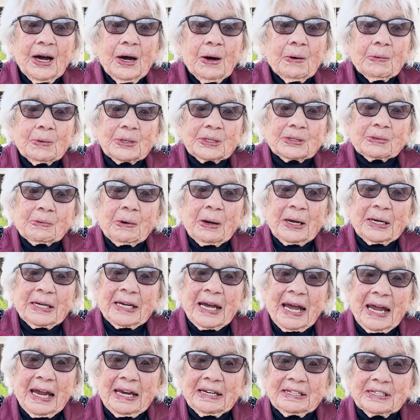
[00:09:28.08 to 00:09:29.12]
was
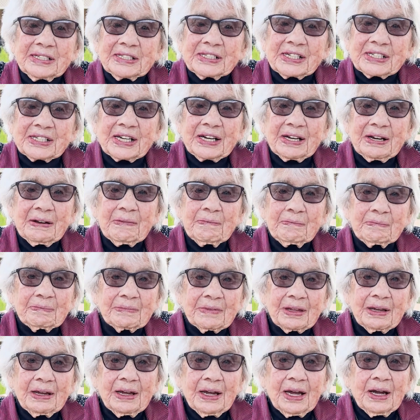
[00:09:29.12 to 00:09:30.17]
weekends,
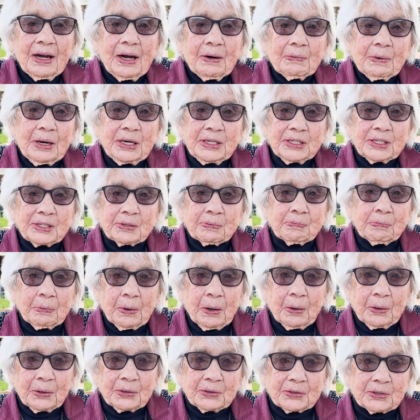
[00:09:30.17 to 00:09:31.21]
when
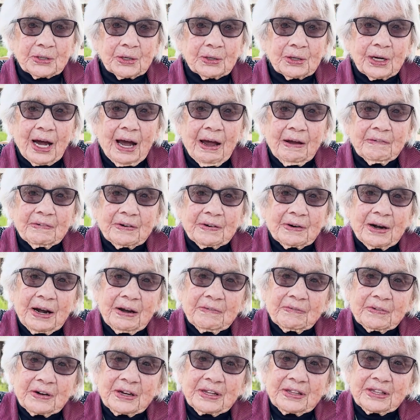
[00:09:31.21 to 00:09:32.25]
sport took over
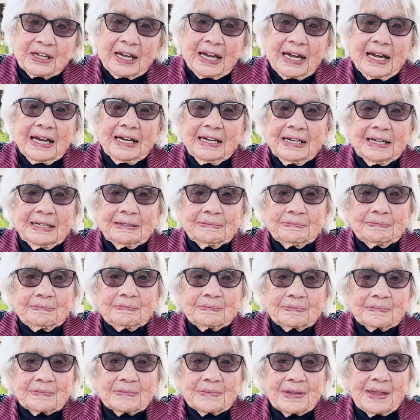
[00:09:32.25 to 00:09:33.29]
everything.
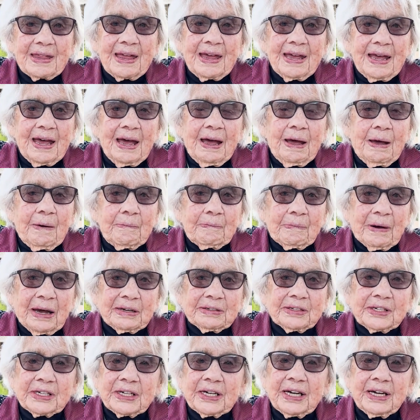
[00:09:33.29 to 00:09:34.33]

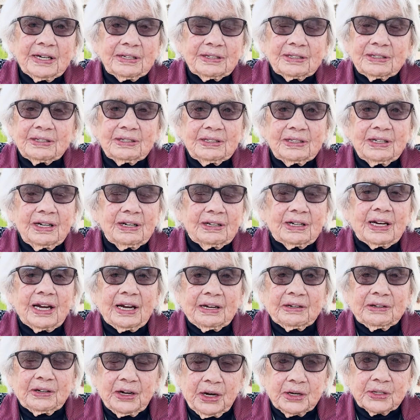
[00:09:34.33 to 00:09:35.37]
But you
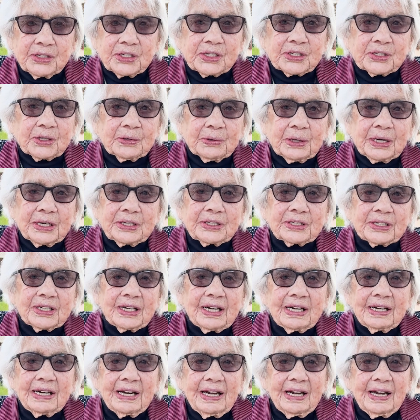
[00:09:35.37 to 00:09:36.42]
get used to it.
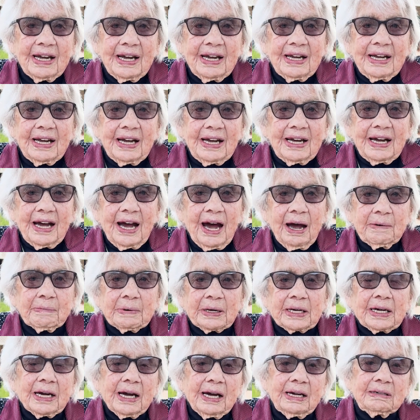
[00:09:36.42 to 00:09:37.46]

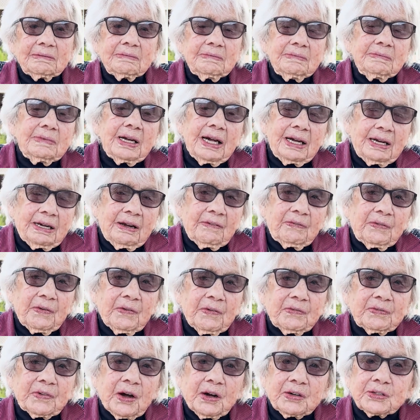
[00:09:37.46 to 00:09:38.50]
And if
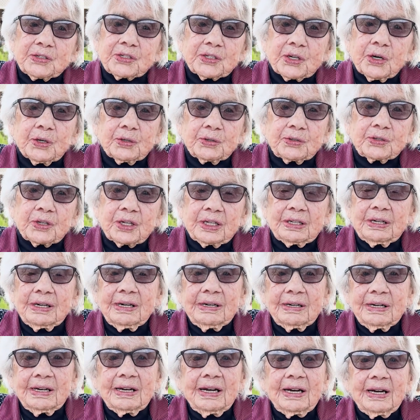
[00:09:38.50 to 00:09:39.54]
you've got children,
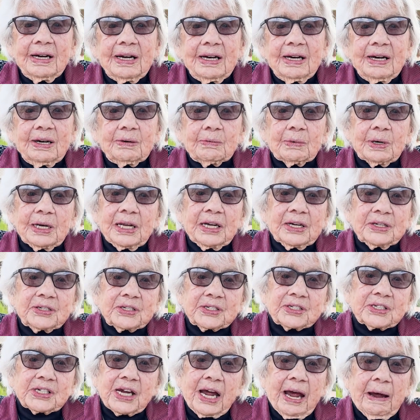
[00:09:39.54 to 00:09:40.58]
well, you're
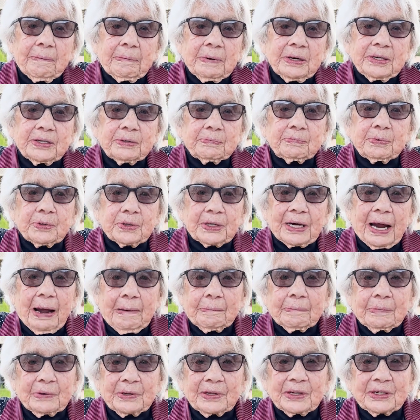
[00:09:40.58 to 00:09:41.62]
just happy to put up
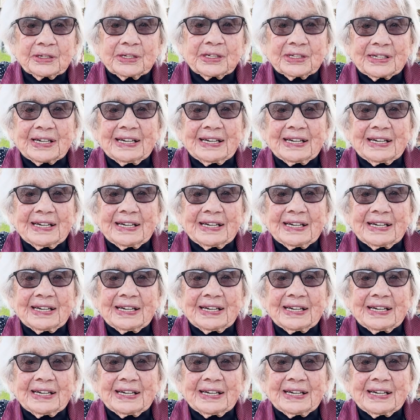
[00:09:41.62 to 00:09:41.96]
with it.